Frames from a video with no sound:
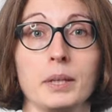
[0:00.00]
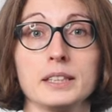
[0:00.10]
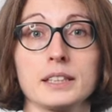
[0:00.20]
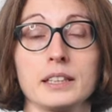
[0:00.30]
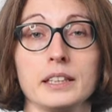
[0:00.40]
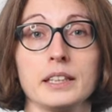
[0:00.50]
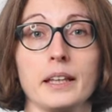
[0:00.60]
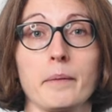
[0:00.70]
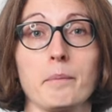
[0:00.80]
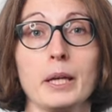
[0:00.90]
Basically,
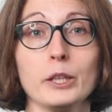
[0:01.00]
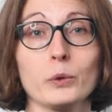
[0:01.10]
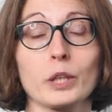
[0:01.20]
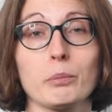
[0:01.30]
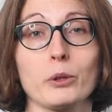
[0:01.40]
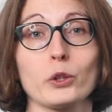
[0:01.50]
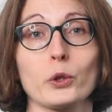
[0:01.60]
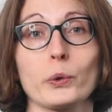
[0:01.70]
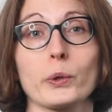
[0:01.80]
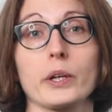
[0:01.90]
the money you keep in
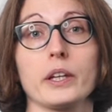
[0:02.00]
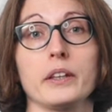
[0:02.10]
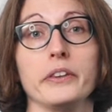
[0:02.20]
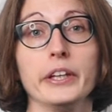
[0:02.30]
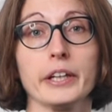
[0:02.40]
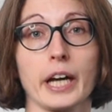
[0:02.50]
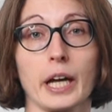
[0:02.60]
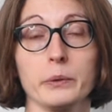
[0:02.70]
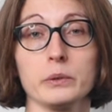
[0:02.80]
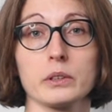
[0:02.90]
your D
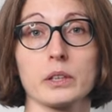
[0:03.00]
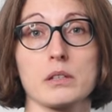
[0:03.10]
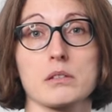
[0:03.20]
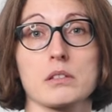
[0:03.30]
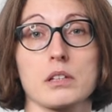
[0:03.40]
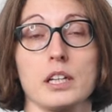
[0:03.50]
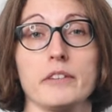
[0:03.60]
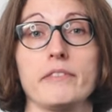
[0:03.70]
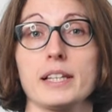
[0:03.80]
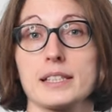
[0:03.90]
account is
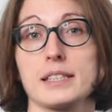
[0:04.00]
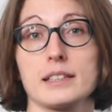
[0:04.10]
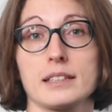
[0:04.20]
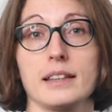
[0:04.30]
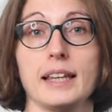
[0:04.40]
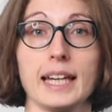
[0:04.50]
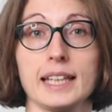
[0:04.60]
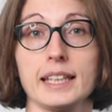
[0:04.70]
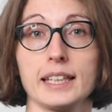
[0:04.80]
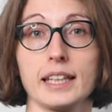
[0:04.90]
invested
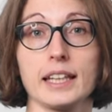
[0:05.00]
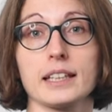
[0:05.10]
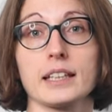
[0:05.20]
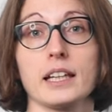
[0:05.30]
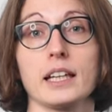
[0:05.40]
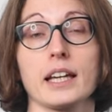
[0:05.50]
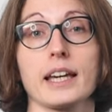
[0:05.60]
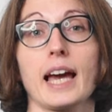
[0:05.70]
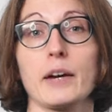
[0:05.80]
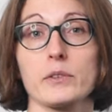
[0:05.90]
daily in
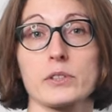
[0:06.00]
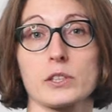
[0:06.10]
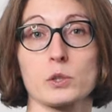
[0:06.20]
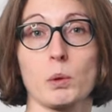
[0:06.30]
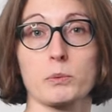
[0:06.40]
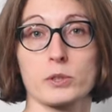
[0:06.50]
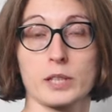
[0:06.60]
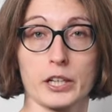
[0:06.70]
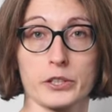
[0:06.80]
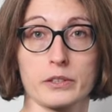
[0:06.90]
currency swap
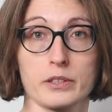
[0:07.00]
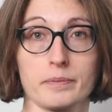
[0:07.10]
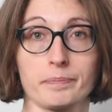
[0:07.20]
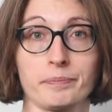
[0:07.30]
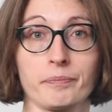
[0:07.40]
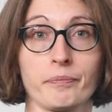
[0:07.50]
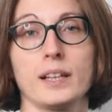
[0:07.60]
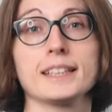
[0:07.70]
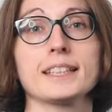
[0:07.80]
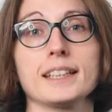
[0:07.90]
transactions.
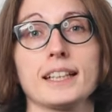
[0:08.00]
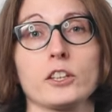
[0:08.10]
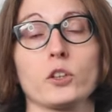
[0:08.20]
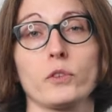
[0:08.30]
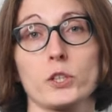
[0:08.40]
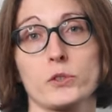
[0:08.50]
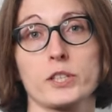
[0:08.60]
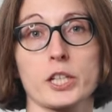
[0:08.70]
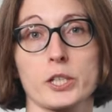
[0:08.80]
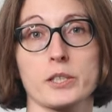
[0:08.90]
Let's say that your first
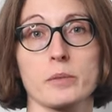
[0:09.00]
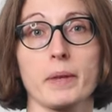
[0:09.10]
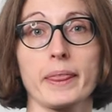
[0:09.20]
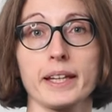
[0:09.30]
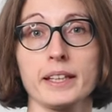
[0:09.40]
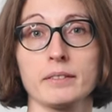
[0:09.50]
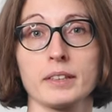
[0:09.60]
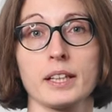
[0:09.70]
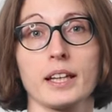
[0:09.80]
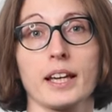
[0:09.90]
transaction is on Monday,
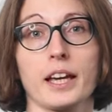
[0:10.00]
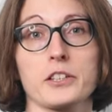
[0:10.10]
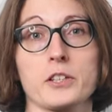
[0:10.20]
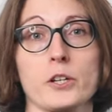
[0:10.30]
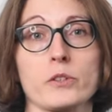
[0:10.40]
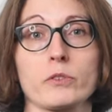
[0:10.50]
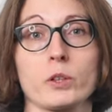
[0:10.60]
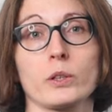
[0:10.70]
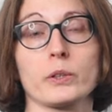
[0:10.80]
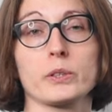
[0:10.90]
exchange of
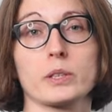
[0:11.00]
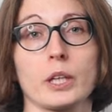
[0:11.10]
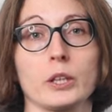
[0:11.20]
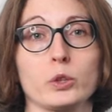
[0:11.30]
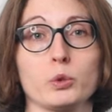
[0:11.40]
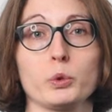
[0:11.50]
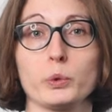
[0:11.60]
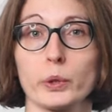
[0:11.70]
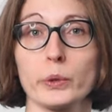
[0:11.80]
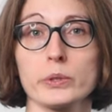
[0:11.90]
dollars into
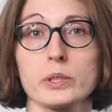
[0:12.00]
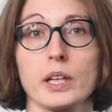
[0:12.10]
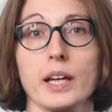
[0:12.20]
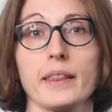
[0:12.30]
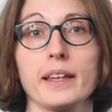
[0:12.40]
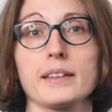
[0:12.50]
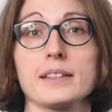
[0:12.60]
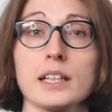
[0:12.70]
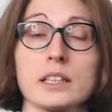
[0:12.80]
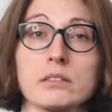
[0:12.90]
euros, and then the
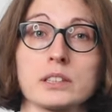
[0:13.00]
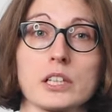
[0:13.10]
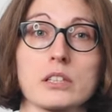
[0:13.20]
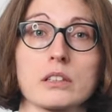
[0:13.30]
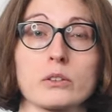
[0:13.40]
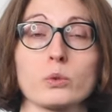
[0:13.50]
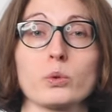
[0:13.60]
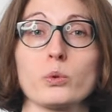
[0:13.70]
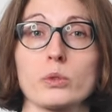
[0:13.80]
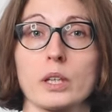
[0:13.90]
second transaction is on
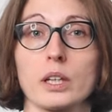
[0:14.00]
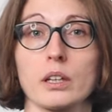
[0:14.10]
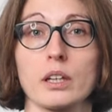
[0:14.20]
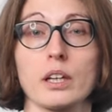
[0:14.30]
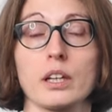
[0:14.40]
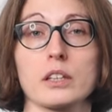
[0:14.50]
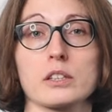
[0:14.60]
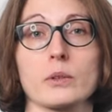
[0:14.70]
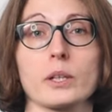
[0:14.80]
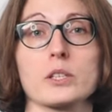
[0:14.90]
Tuesday,
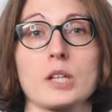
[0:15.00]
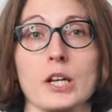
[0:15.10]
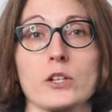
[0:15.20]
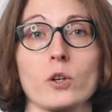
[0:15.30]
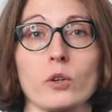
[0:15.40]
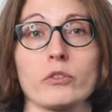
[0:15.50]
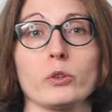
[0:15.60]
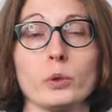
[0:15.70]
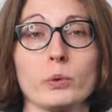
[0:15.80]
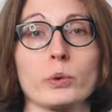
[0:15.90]
so exchange of
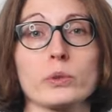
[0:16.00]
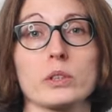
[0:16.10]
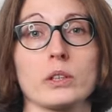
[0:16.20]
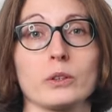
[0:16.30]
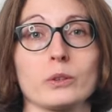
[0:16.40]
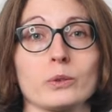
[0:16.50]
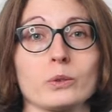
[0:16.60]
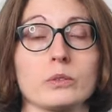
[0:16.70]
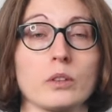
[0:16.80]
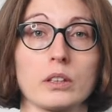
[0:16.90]
euros
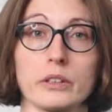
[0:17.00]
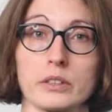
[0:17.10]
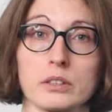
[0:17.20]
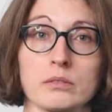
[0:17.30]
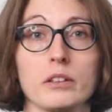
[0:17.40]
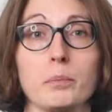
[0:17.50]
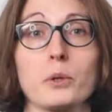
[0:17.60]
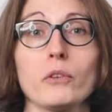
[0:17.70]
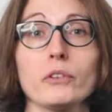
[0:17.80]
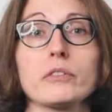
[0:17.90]
into dollars. The
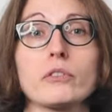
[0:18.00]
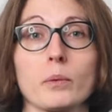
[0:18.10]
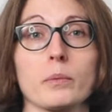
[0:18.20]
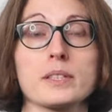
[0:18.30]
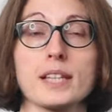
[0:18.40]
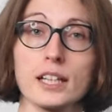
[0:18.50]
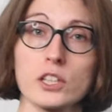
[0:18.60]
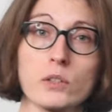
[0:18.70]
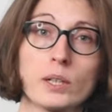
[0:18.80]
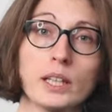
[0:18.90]
profit from the
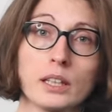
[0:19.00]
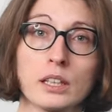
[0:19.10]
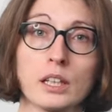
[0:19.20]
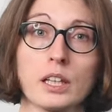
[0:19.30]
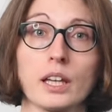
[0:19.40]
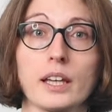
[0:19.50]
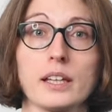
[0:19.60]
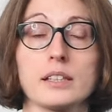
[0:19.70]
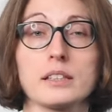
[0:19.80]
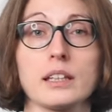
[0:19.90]
second trade
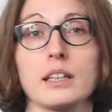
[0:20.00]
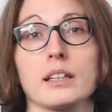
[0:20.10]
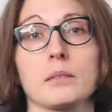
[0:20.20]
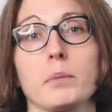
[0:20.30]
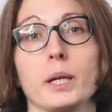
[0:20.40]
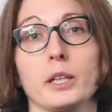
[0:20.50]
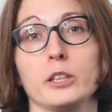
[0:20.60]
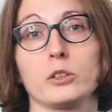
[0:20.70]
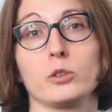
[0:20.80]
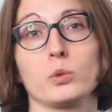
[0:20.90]
is the income
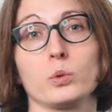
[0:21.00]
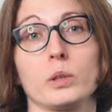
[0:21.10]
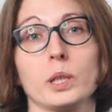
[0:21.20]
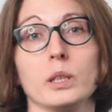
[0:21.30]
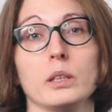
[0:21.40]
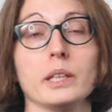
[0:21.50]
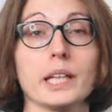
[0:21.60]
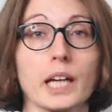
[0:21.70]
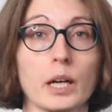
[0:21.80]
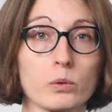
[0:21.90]
paid to the
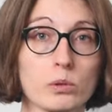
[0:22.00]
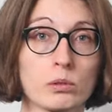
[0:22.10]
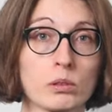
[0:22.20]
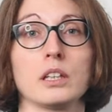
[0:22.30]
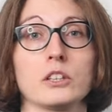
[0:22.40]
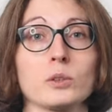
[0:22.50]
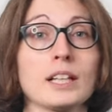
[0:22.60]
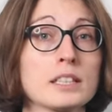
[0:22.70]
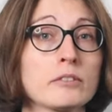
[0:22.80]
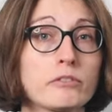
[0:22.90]
D account. So
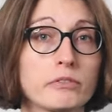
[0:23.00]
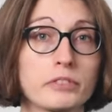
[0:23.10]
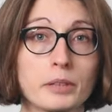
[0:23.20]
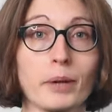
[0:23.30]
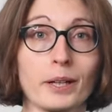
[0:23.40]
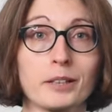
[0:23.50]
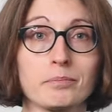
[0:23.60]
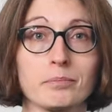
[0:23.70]
that's some free money,